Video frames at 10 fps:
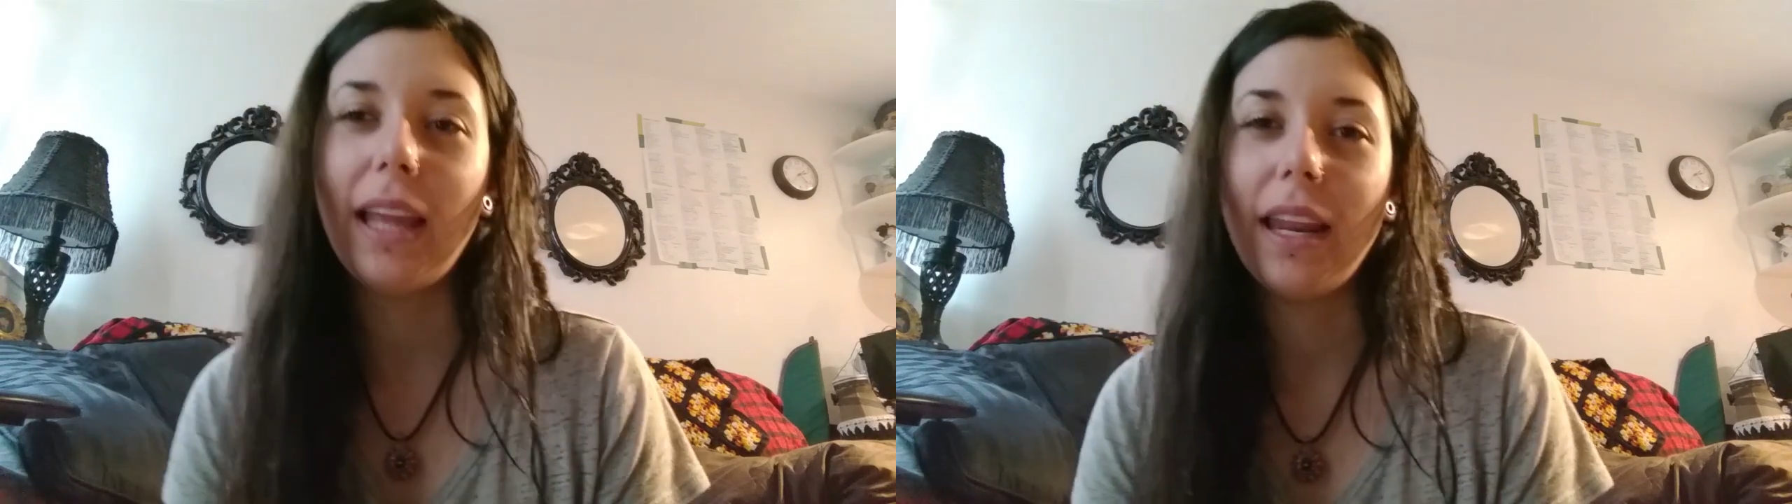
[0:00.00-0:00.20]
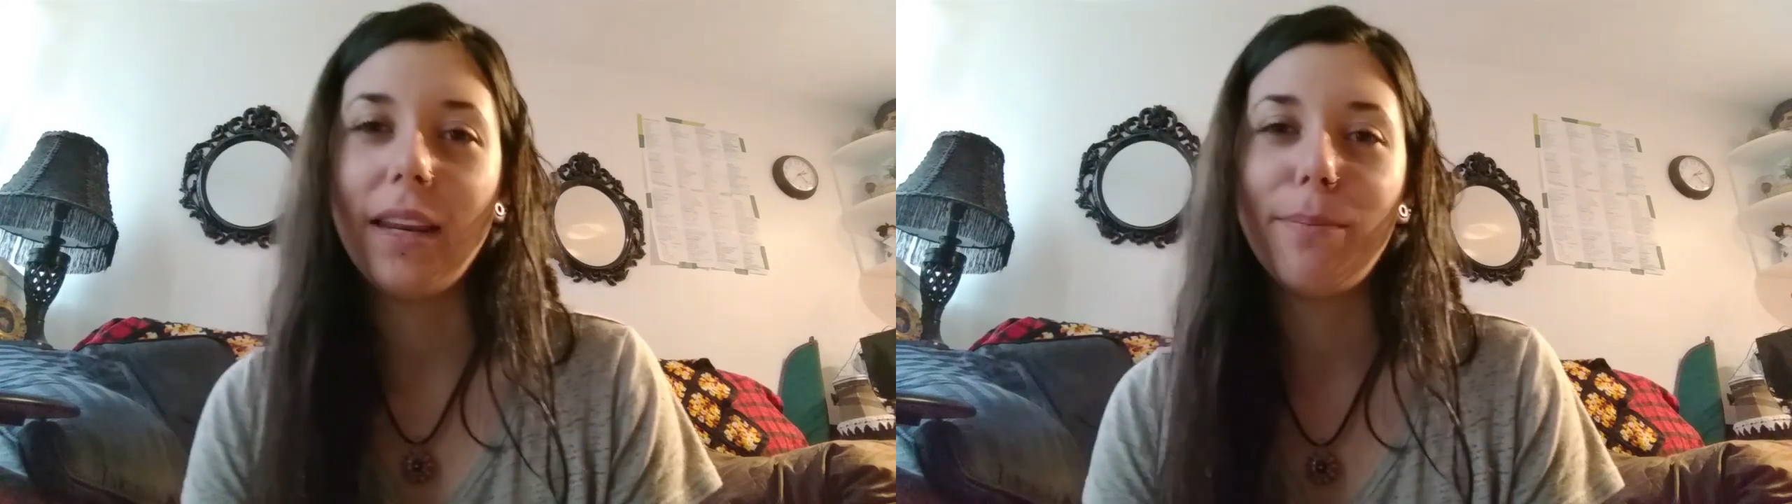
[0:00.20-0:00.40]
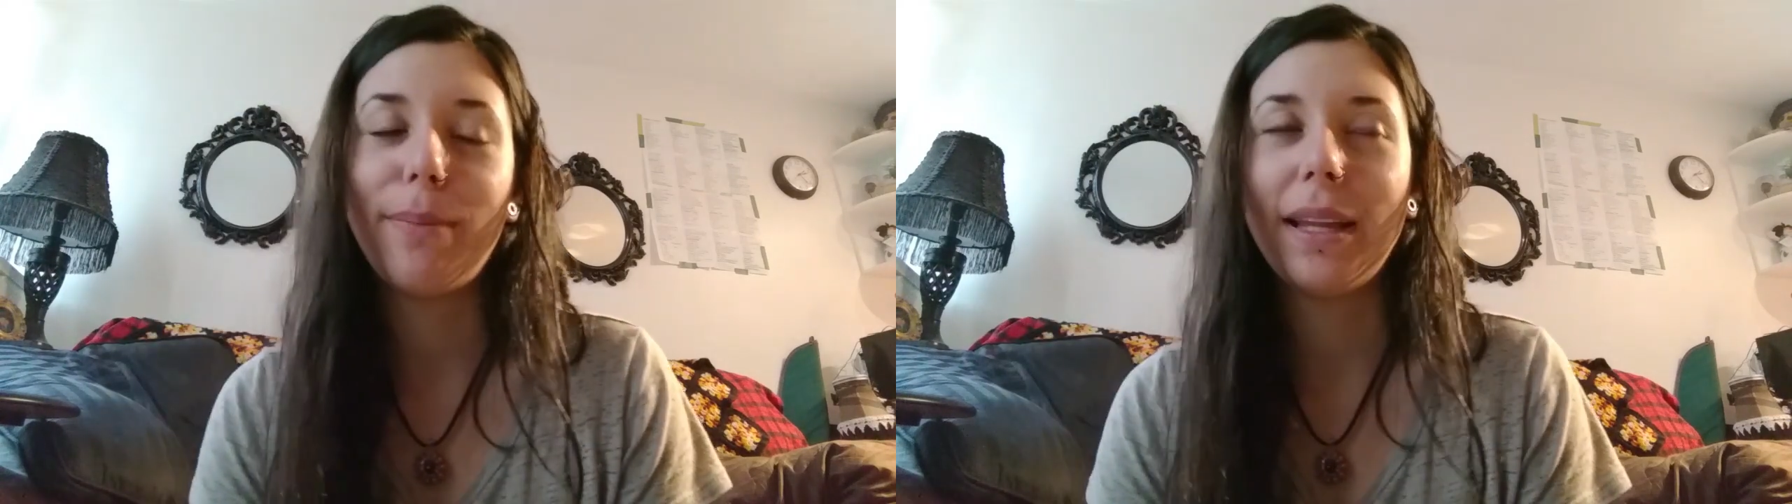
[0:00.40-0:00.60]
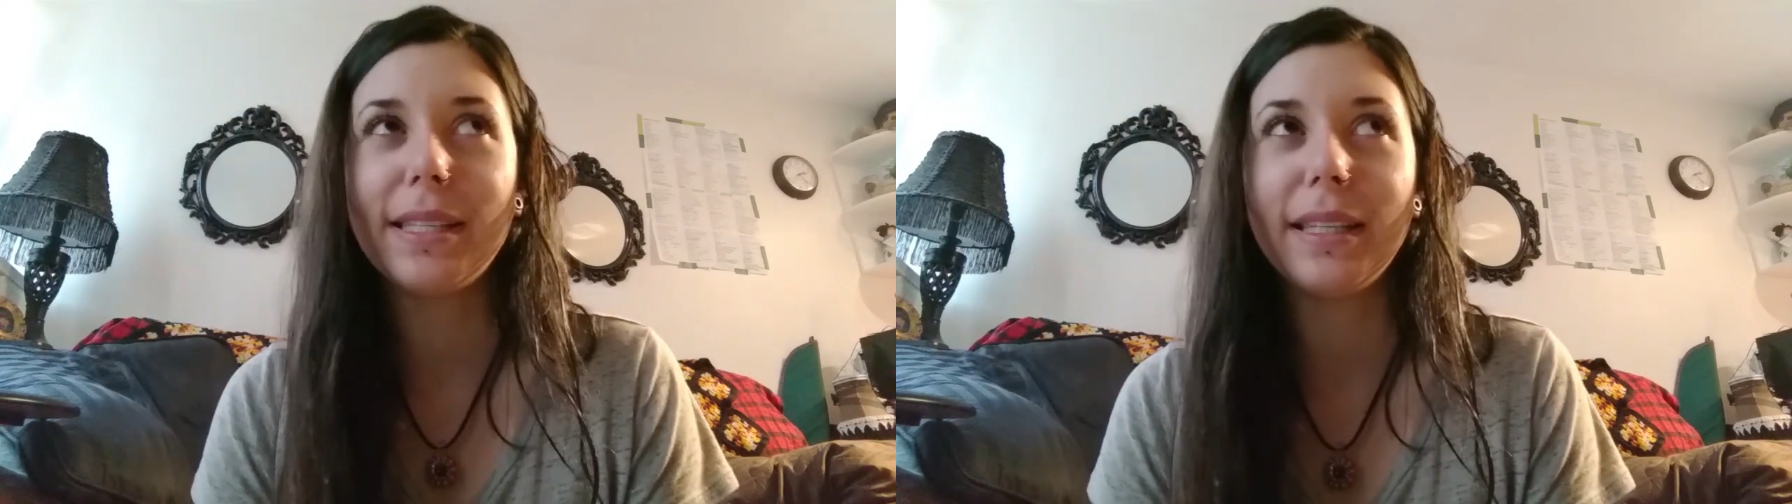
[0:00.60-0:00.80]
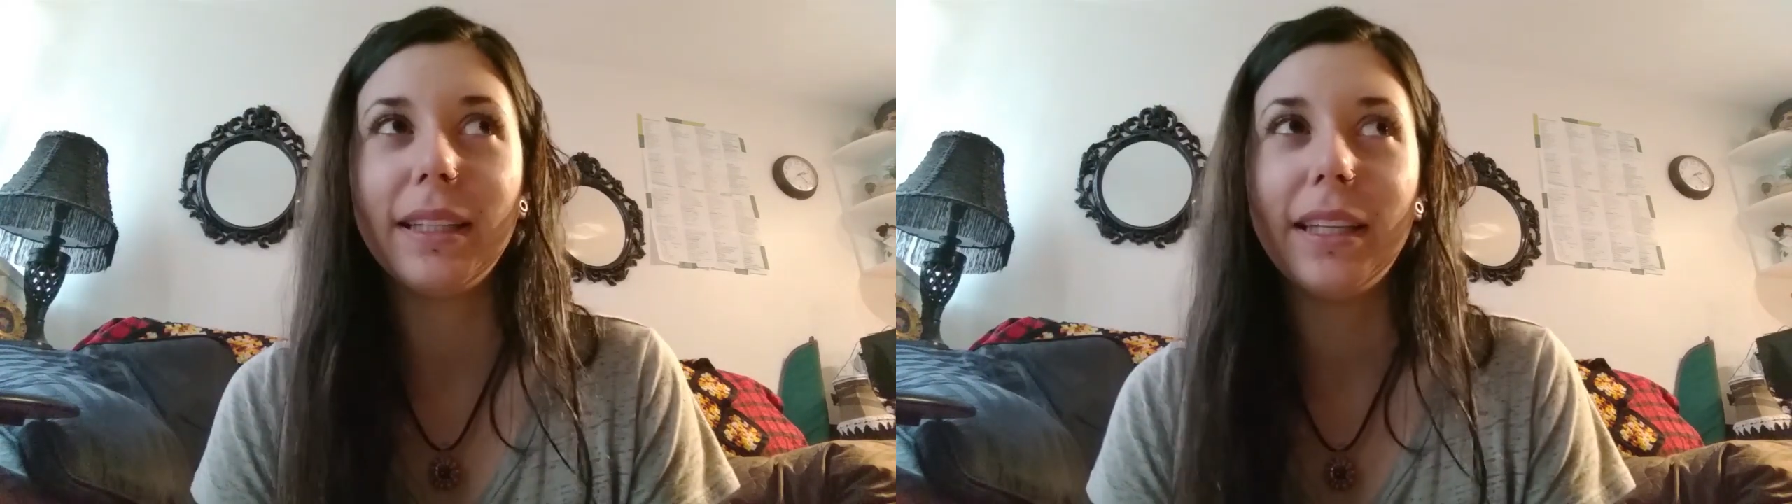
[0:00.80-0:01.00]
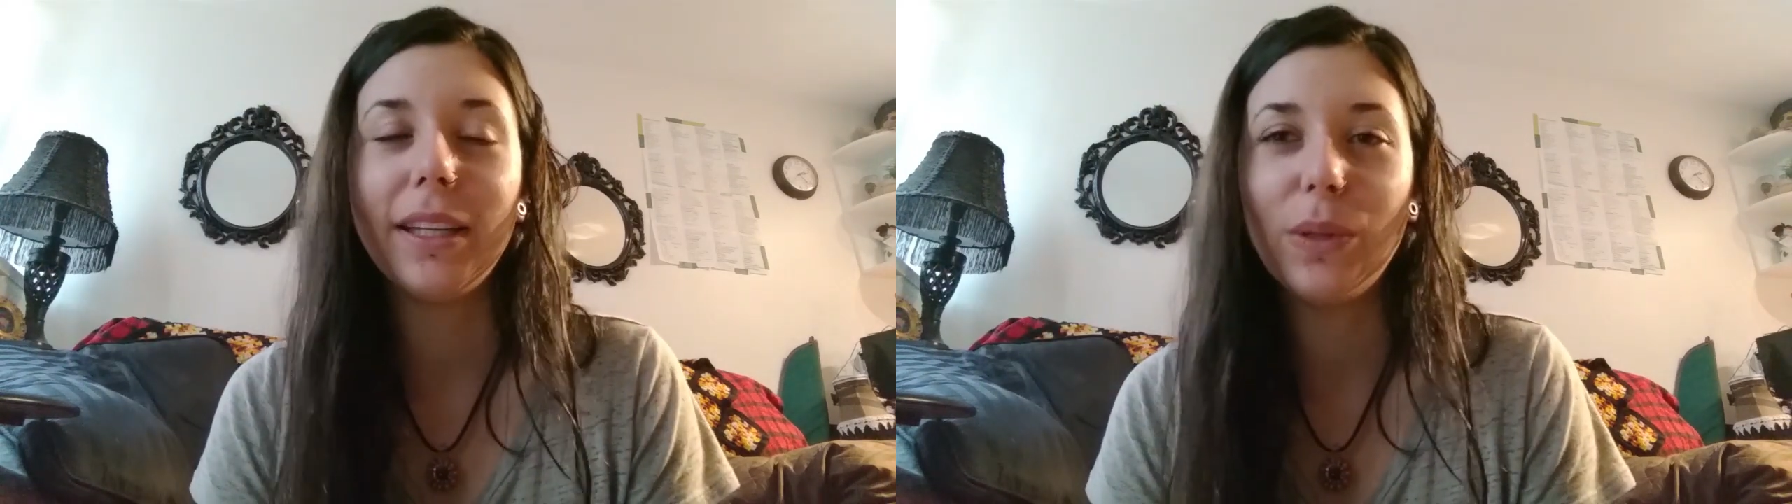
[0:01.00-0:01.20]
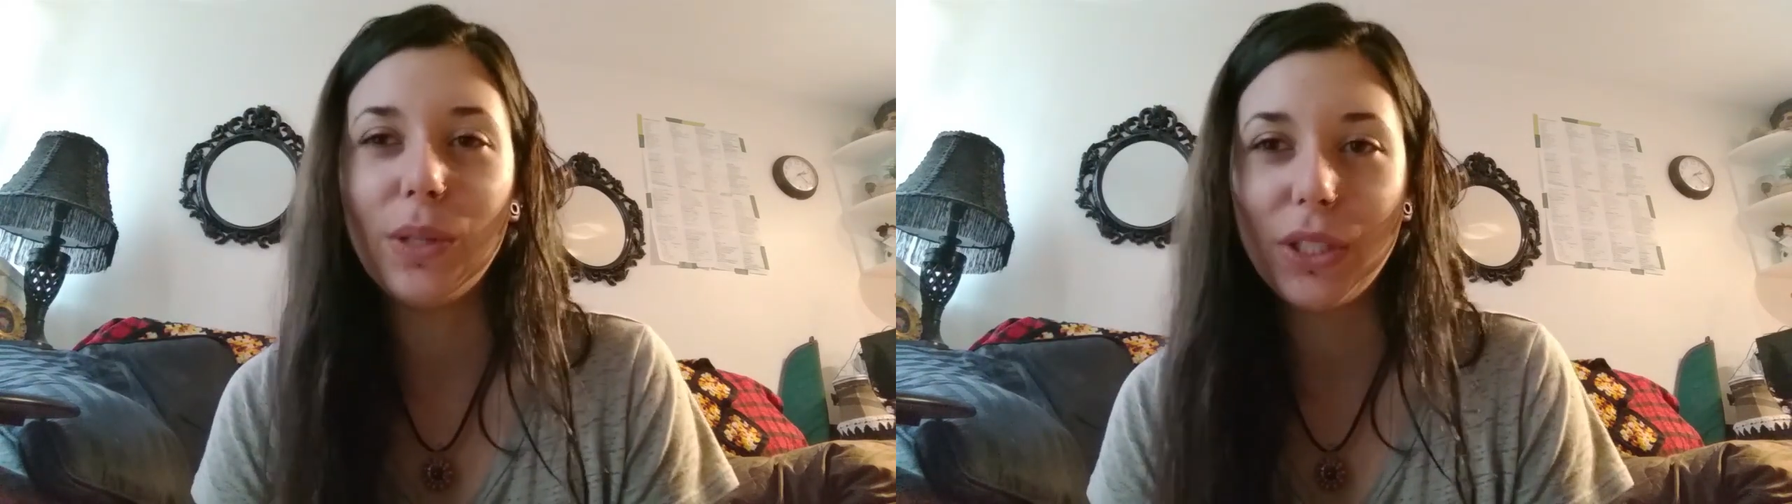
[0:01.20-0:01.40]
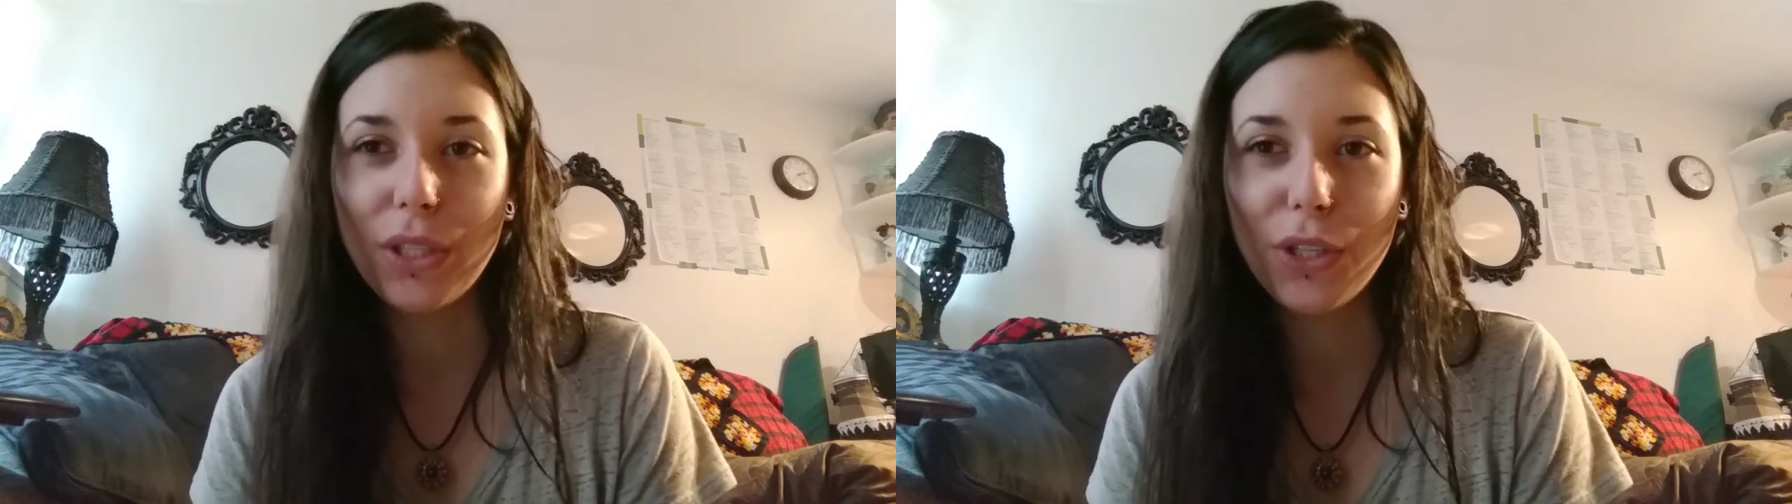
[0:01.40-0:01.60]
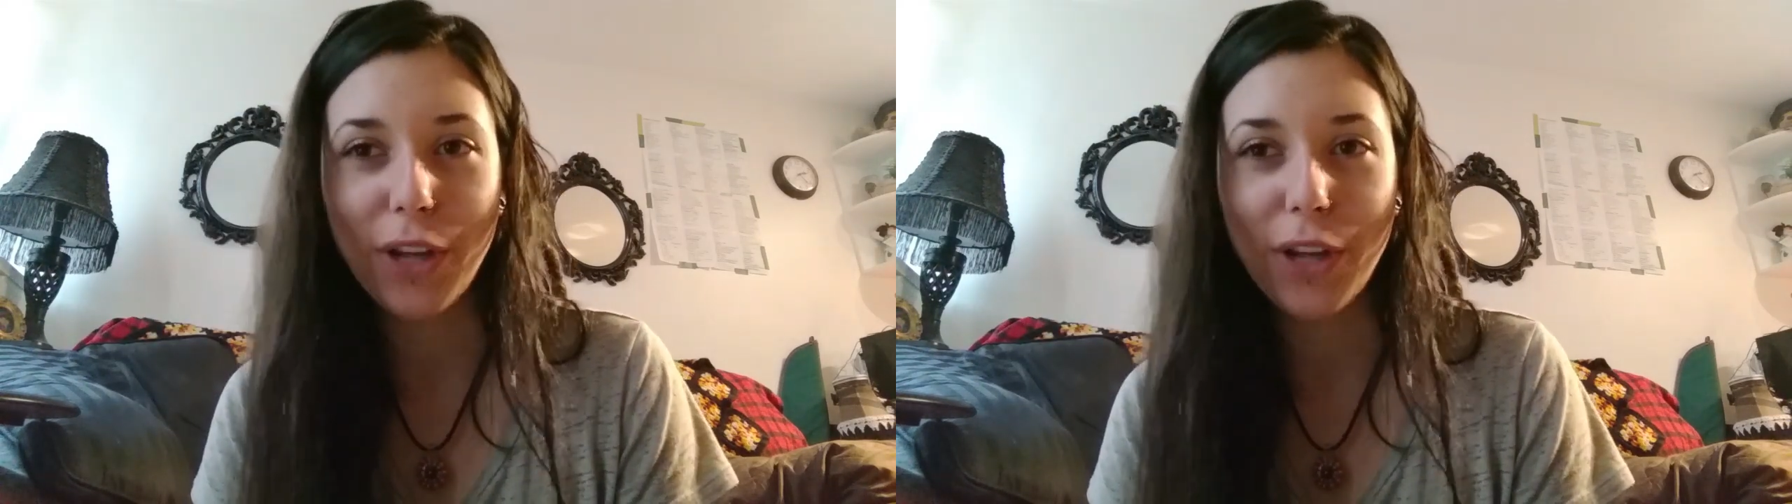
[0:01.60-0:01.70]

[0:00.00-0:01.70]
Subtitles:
and then basically it was just